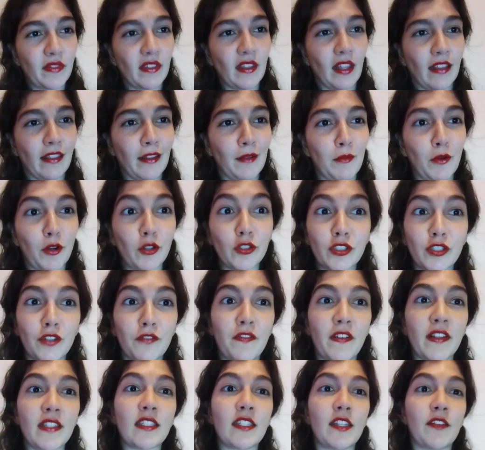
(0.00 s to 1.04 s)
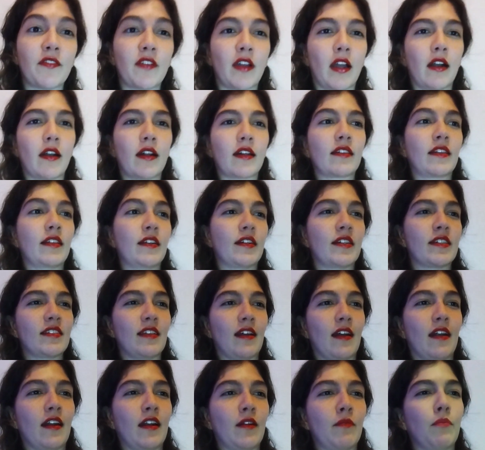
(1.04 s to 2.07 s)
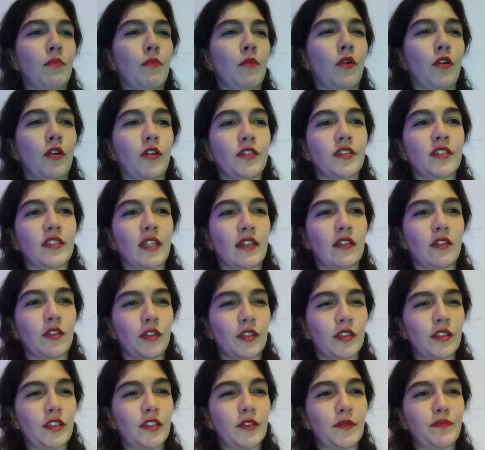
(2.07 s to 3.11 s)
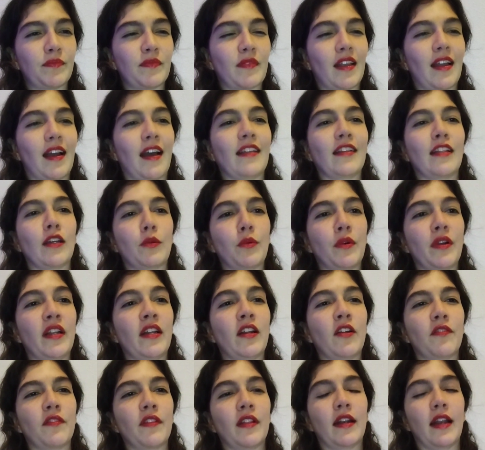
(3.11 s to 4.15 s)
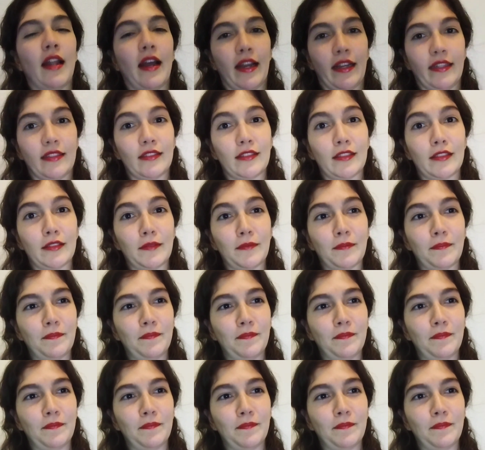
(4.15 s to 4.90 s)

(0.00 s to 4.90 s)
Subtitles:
that the most offensive characters are Monostatos and the Queen of the Night.